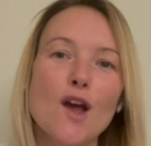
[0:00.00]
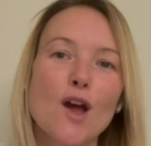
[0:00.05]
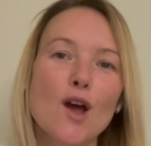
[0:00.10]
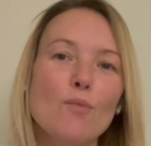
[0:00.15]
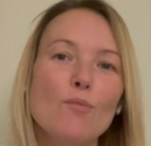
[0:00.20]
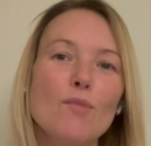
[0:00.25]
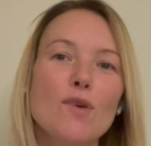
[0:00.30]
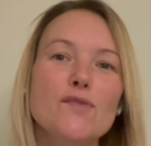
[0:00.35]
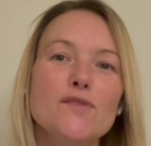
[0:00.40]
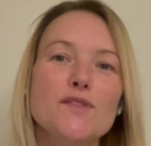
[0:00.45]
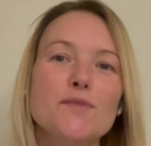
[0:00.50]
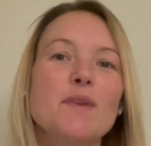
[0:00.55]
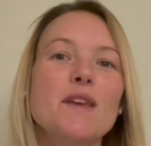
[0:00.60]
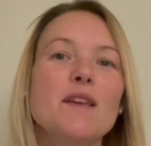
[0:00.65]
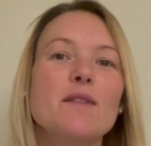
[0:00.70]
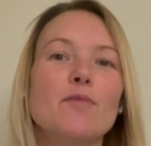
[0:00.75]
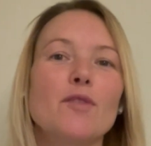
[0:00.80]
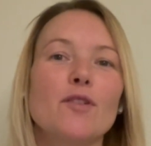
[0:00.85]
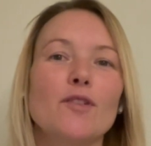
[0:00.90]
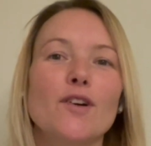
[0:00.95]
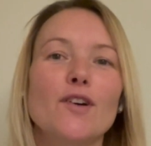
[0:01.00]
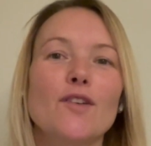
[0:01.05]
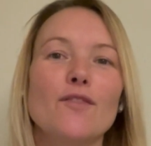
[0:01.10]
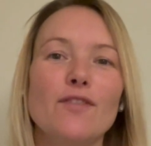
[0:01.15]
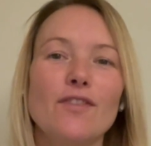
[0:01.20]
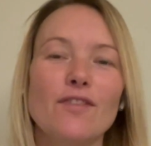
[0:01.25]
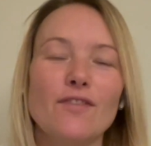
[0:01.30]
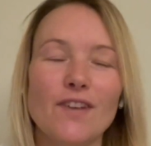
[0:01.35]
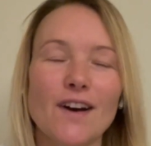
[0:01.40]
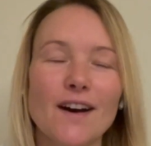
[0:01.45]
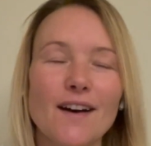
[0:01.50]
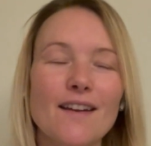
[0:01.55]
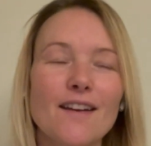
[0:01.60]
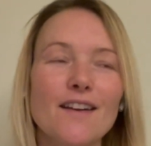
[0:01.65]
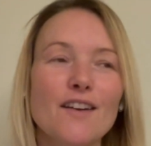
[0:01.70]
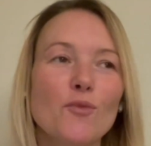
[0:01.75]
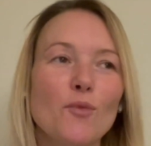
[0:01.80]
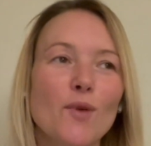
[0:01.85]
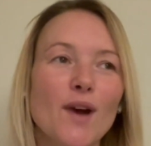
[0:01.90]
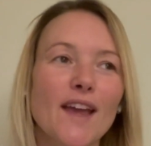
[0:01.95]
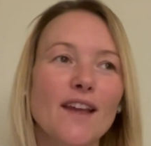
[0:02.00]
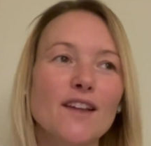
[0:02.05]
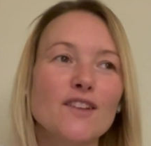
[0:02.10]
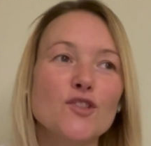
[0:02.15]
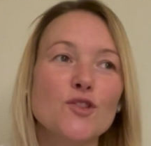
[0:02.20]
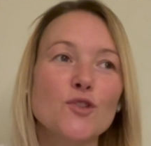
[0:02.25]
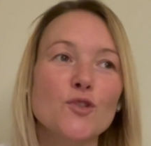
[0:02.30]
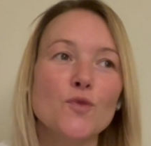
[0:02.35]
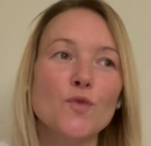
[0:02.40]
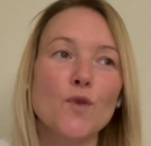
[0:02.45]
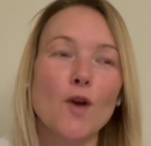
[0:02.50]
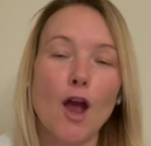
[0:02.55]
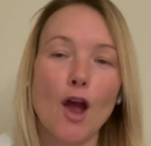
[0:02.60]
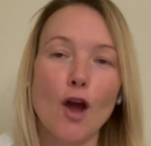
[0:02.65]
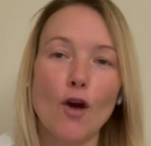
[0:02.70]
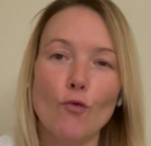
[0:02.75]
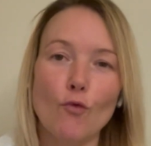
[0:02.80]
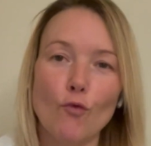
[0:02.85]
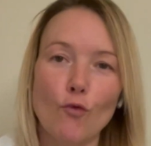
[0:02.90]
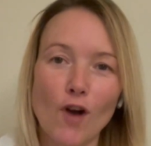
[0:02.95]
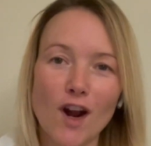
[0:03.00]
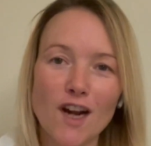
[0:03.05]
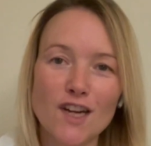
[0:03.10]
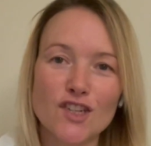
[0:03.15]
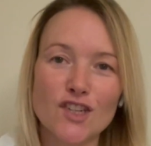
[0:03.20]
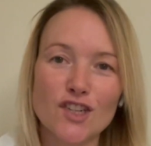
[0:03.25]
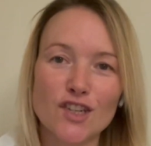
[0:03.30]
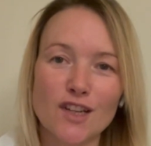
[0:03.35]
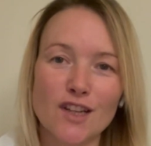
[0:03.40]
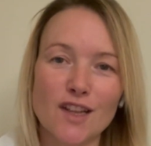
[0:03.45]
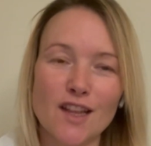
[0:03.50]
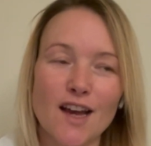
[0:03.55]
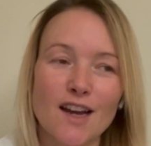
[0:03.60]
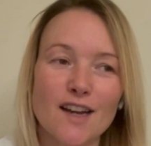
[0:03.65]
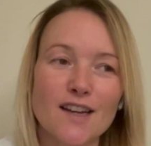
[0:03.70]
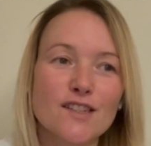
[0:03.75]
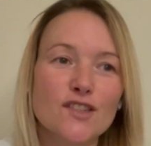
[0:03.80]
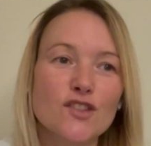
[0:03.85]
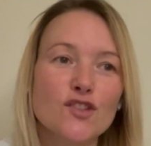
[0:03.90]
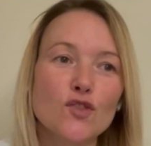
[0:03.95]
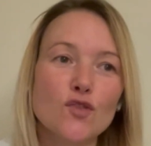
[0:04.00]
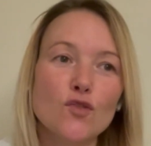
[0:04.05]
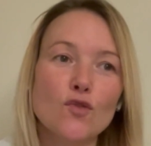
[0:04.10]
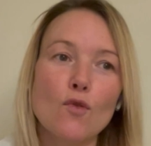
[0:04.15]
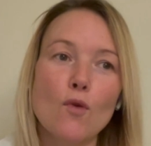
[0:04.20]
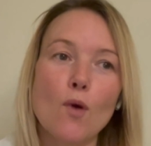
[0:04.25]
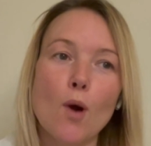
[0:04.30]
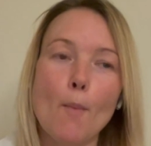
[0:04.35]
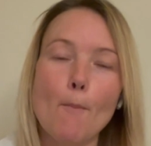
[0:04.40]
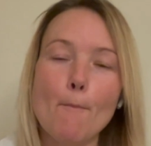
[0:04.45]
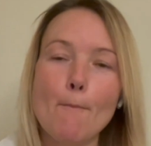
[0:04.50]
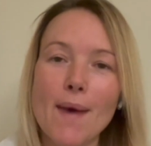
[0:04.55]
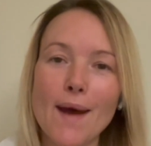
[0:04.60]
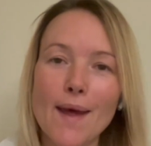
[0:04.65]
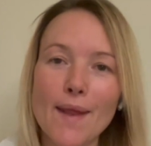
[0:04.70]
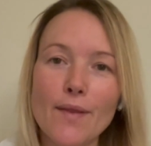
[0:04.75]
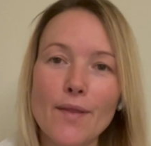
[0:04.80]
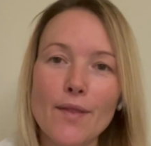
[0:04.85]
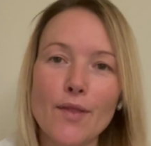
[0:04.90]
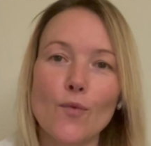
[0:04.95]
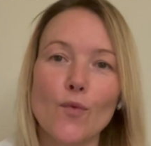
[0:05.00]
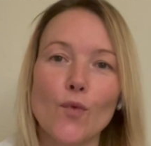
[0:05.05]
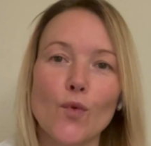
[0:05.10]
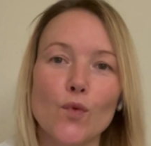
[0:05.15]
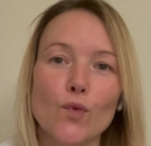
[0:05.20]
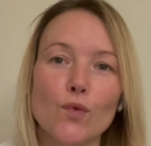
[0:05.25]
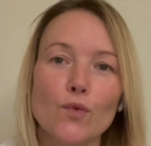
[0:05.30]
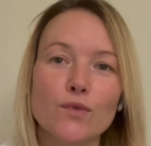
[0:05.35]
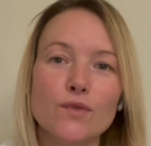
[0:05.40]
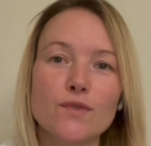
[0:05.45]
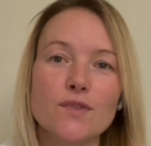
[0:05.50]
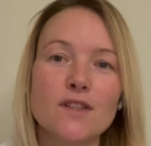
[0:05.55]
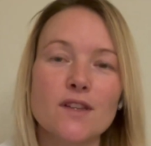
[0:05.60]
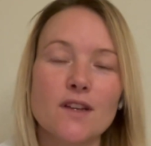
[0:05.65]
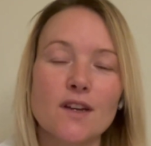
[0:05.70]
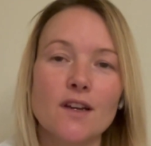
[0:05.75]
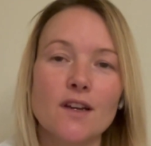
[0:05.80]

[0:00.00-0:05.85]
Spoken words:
Most people can find a way to rationalize, to bend the rules